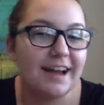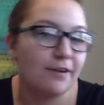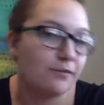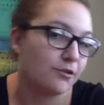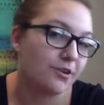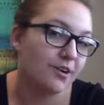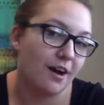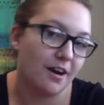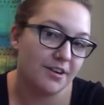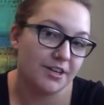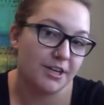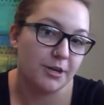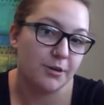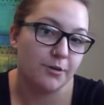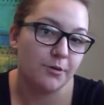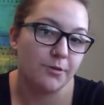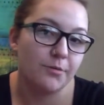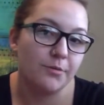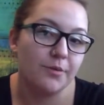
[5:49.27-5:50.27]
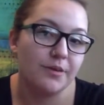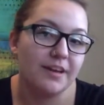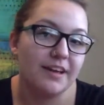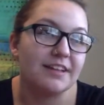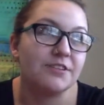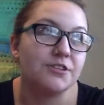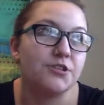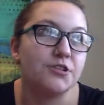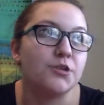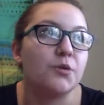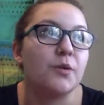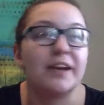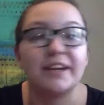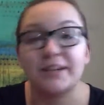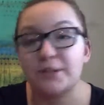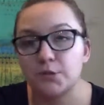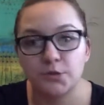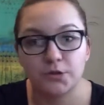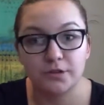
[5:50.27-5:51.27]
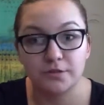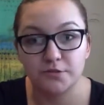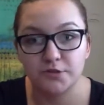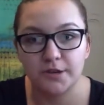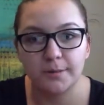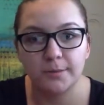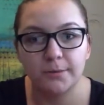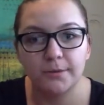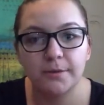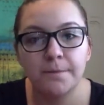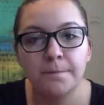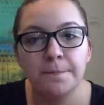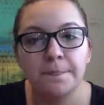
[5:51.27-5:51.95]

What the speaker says: ever gotten you into any sort of trouble?